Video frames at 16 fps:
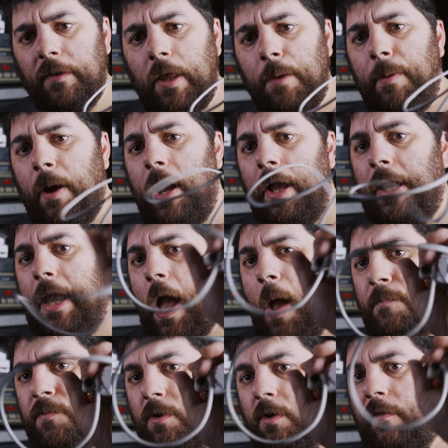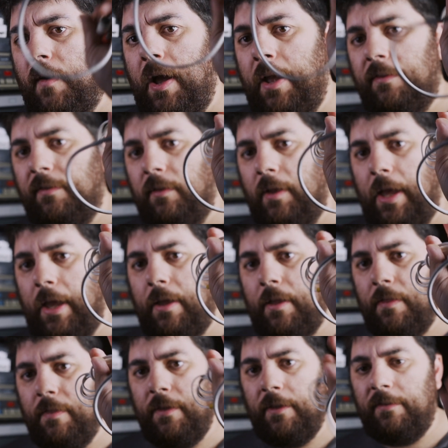they buy a capture device like
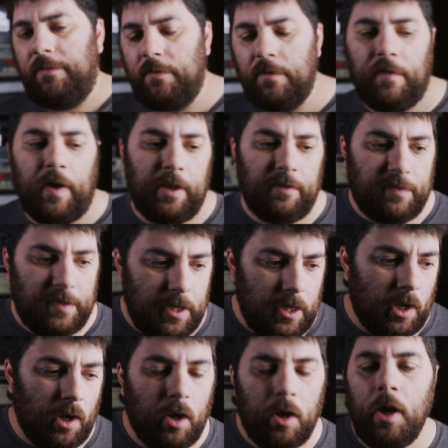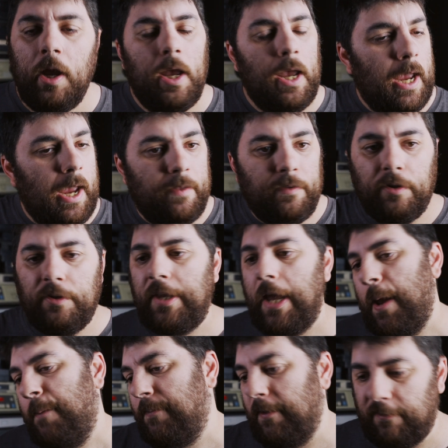this device here, and their
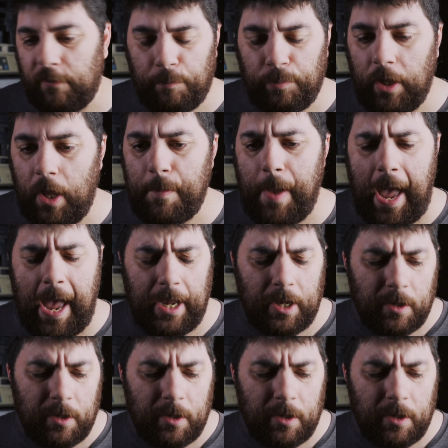tape doesn't play back.